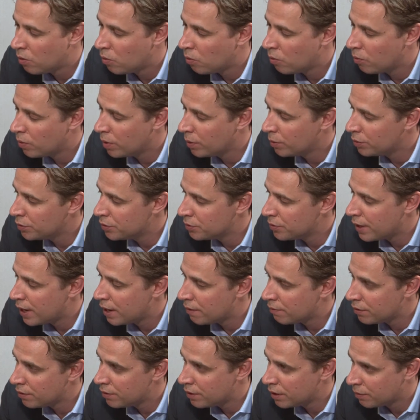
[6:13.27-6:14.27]
We will do
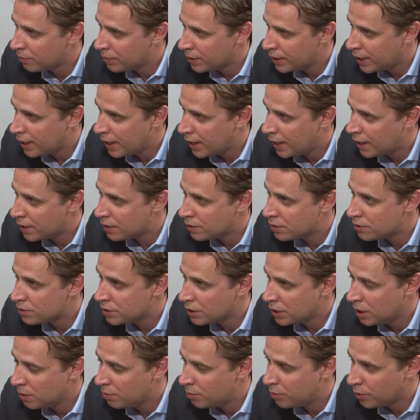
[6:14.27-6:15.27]
everything we can to
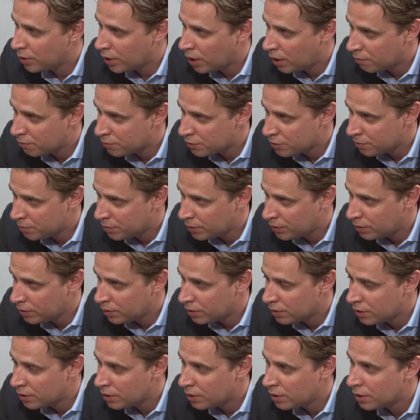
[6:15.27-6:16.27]
keep you comfortable
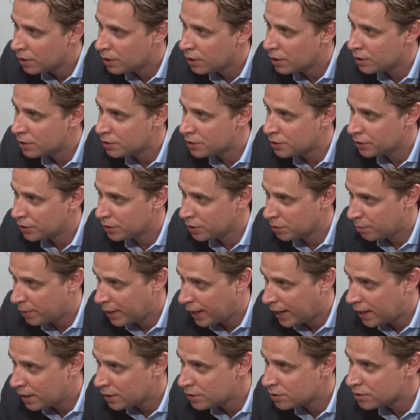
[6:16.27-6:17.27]
until you
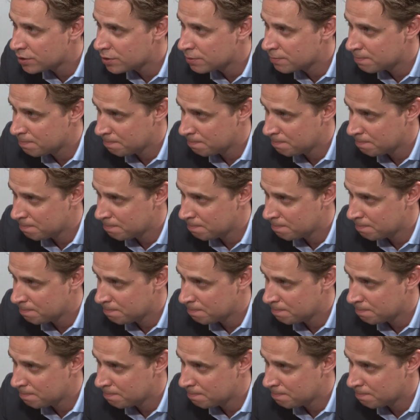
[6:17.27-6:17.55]
pass.